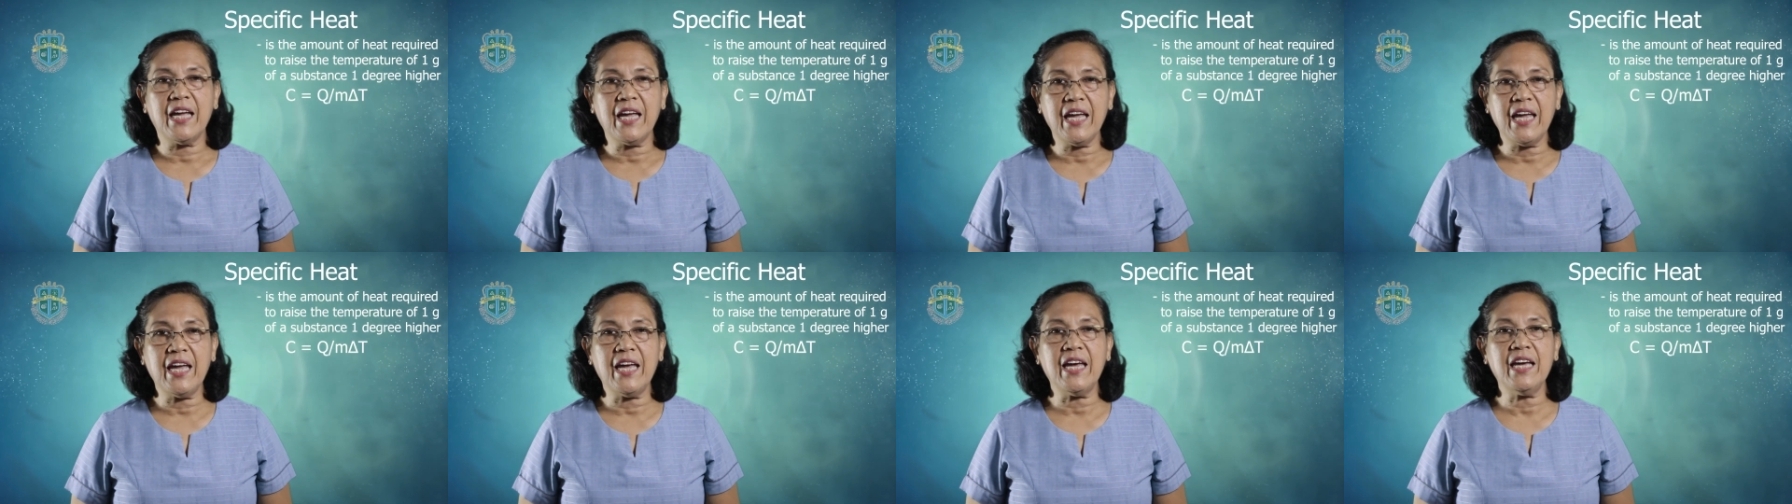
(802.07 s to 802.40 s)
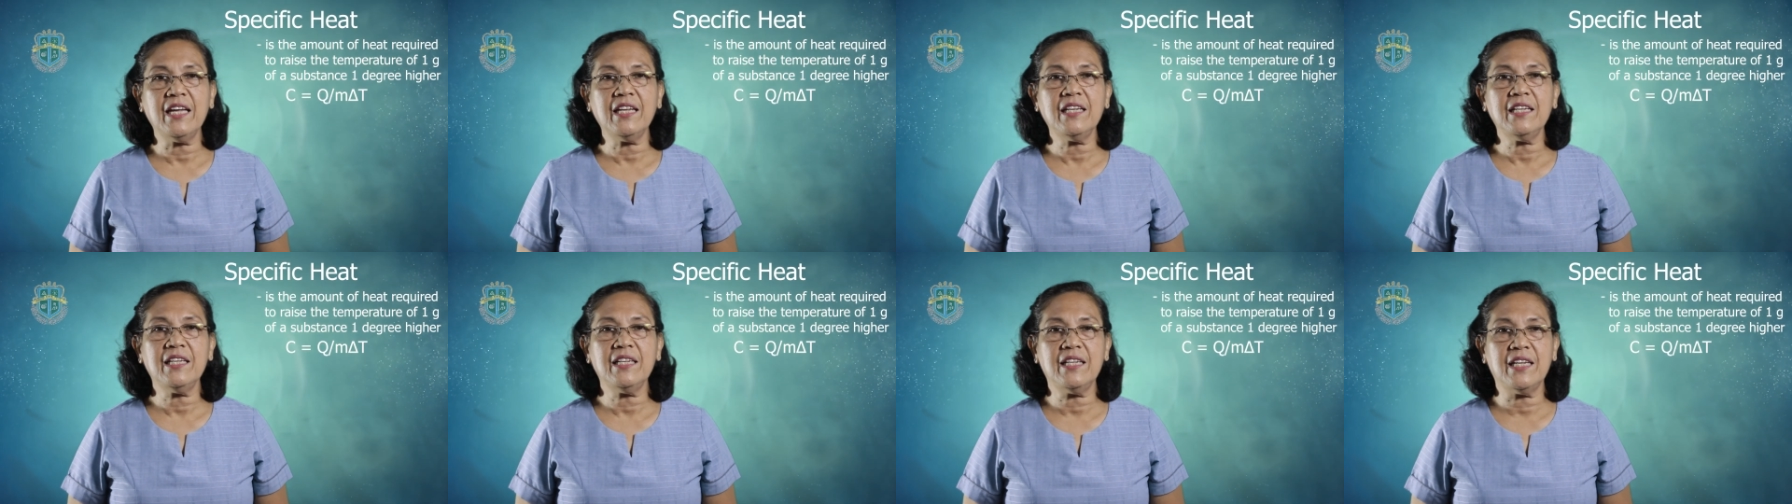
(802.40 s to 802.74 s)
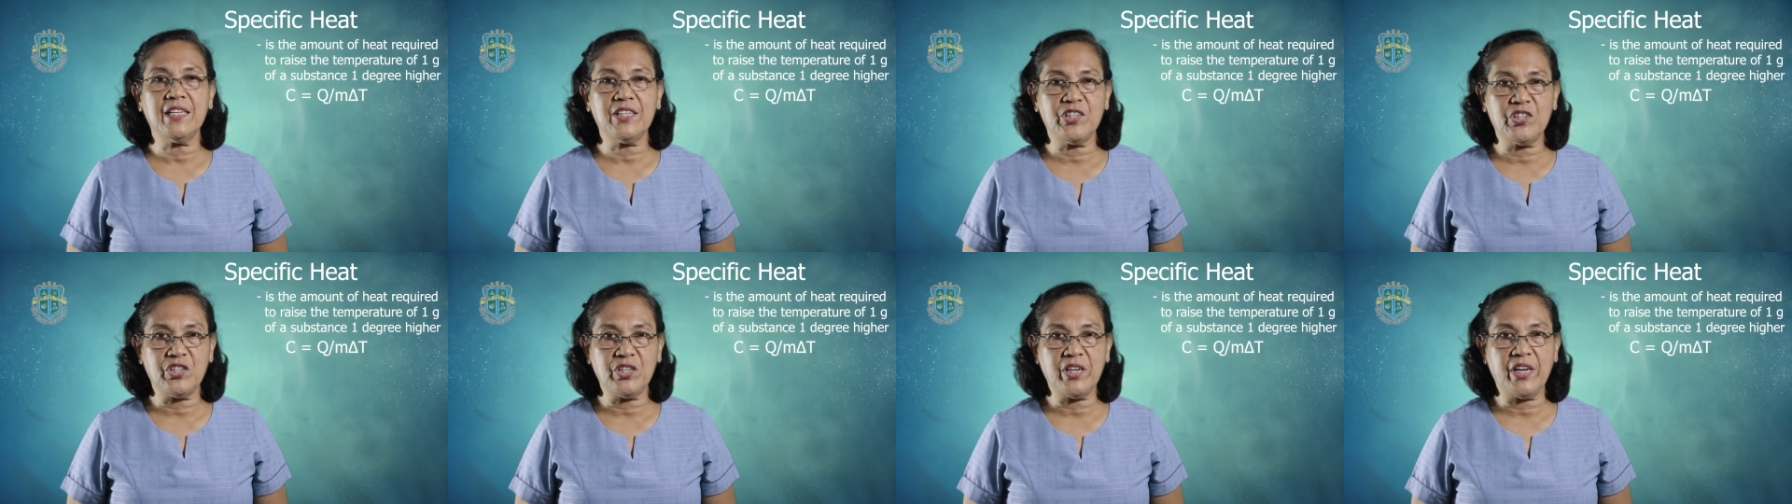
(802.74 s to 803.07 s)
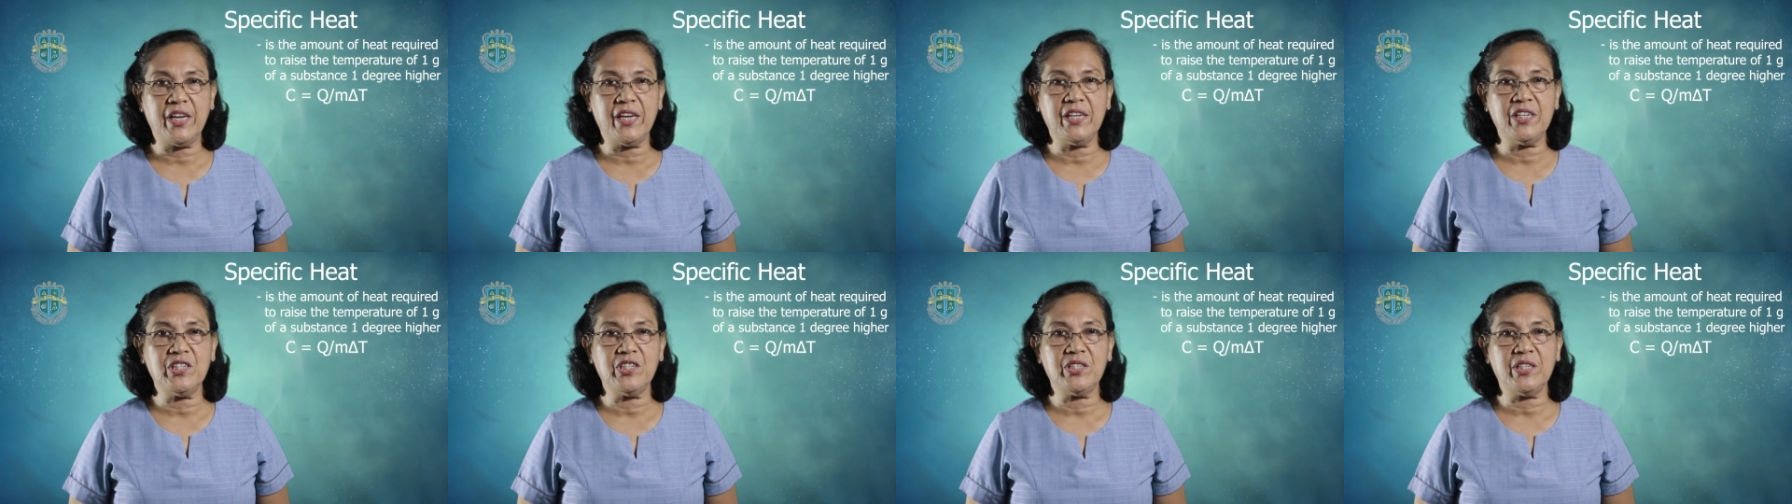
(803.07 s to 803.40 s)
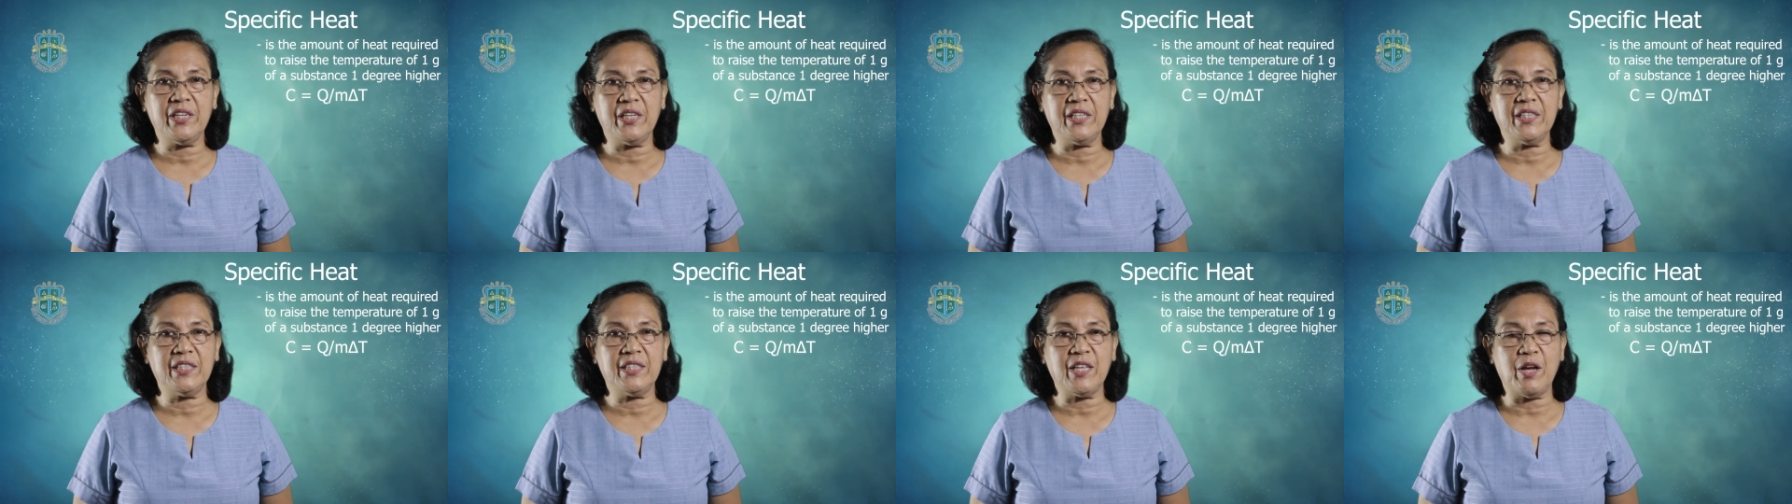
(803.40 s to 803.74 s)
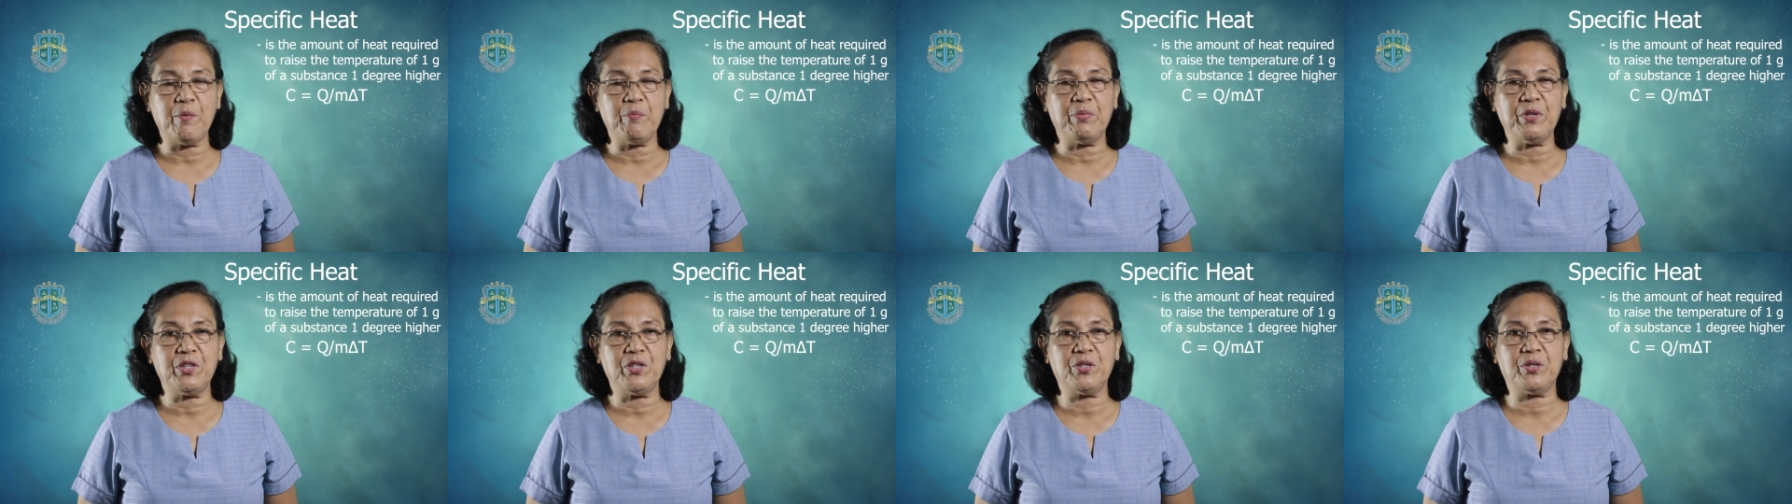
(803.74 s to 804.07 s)
and the change in
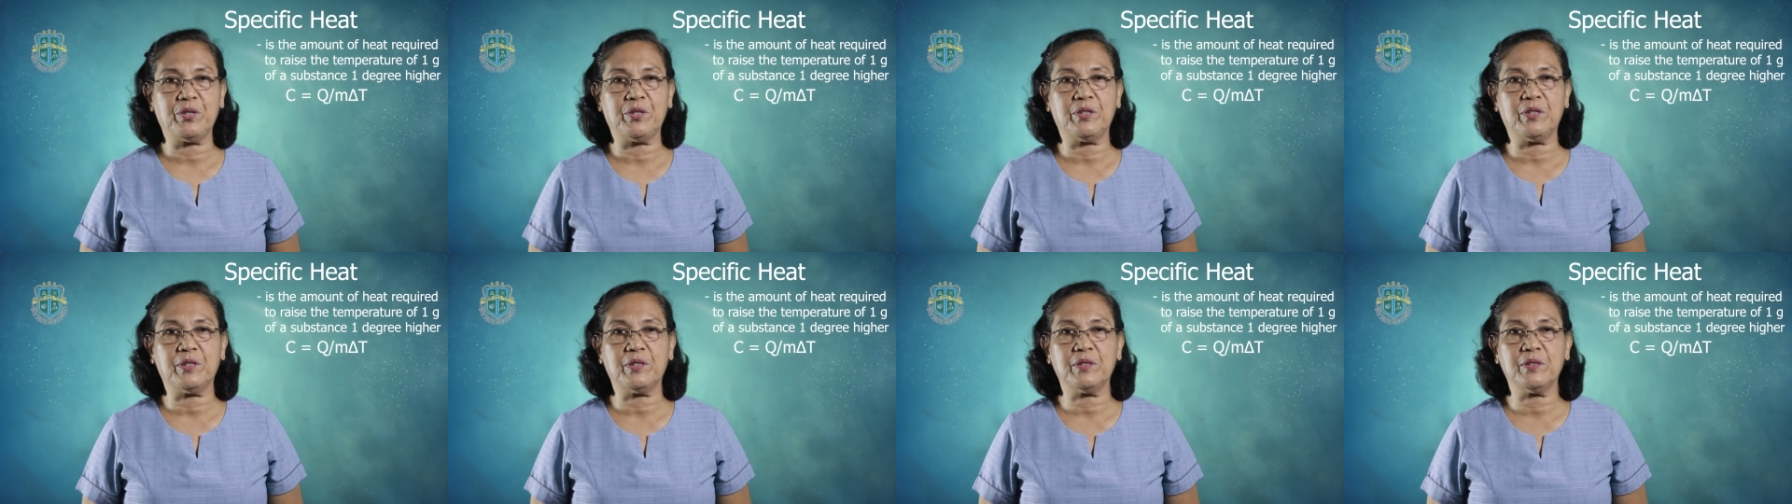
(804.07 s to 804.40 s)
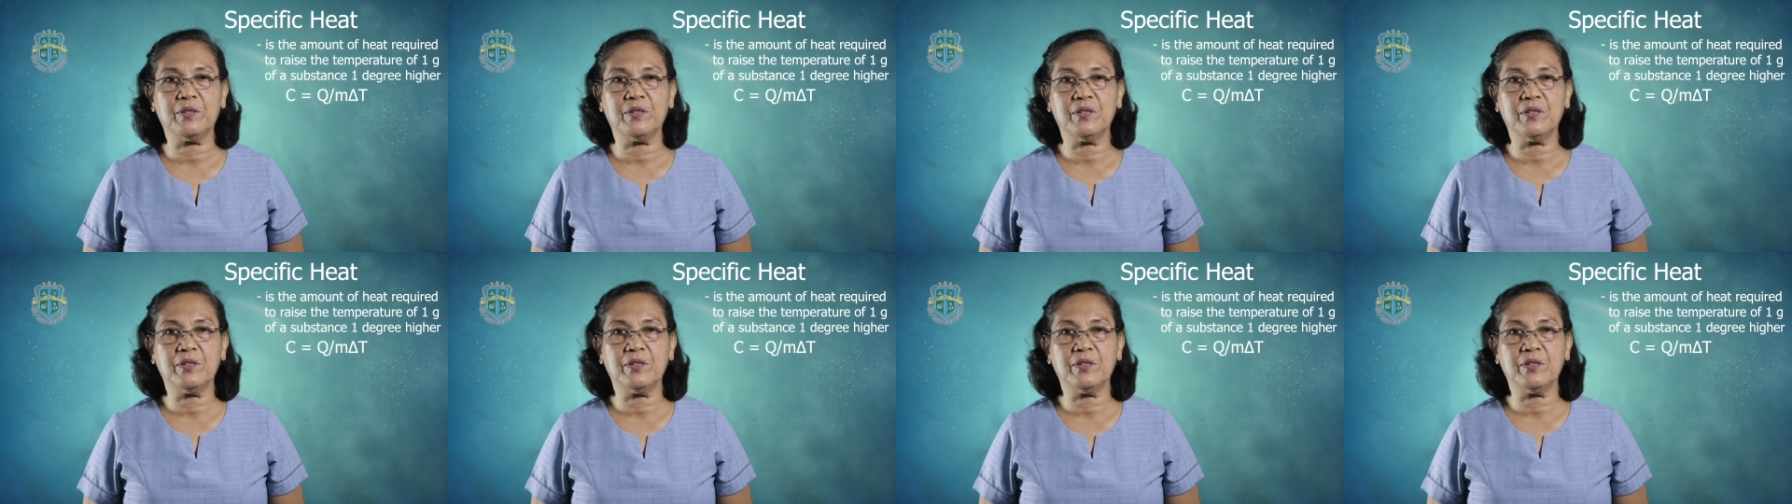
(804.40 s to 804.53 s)
temperature.